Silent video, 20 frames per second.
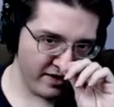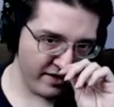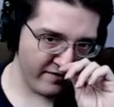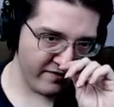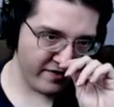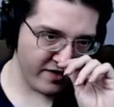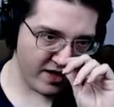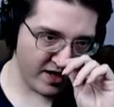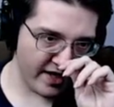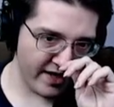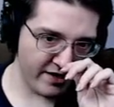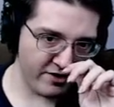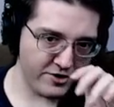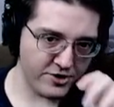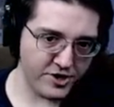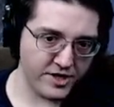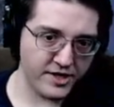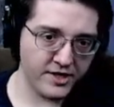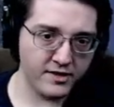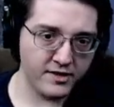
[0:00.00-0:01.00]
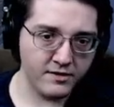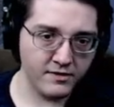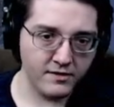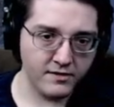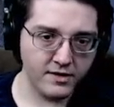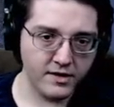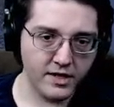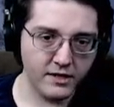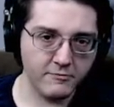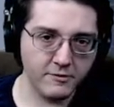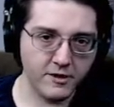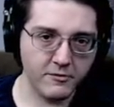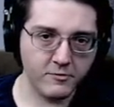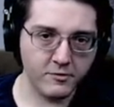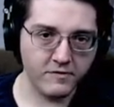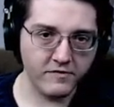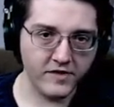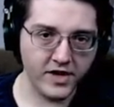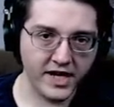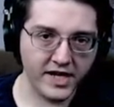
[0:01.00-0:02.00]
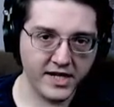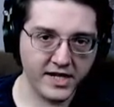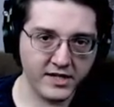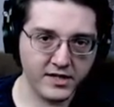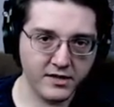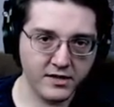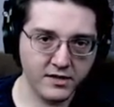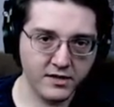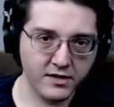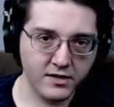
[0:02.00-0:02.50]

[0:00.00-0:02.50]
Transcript: of the hydrogen, and we are providing